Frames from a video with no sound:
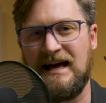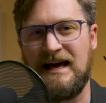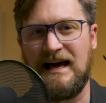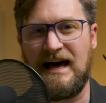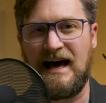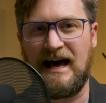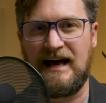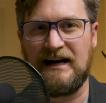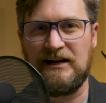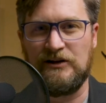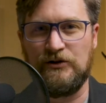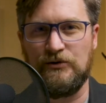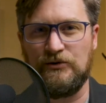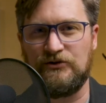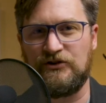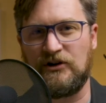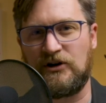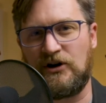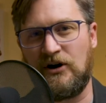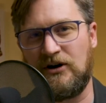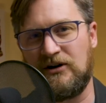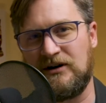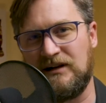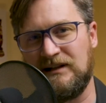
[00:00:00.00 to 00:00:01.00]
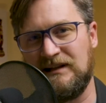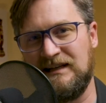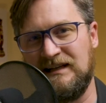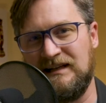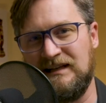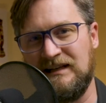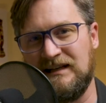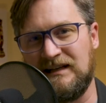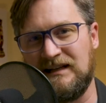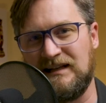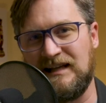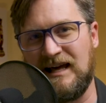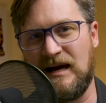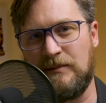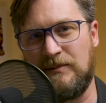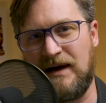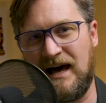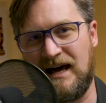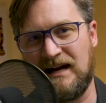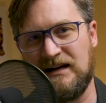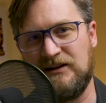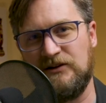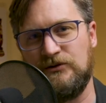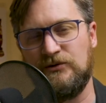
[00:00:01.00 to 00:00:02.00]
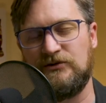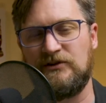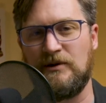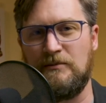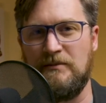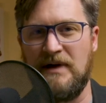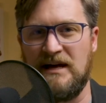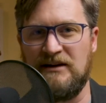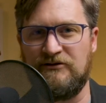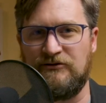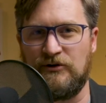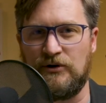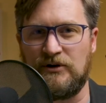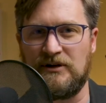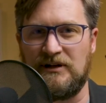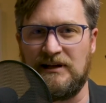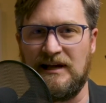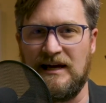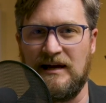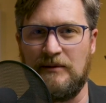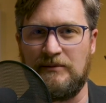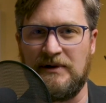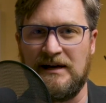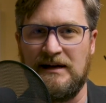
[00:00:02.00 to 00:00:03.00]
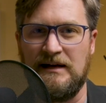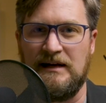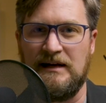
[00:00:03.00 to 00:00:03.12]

how to use a Cardellini clamp, how to use a Mayfer clamp.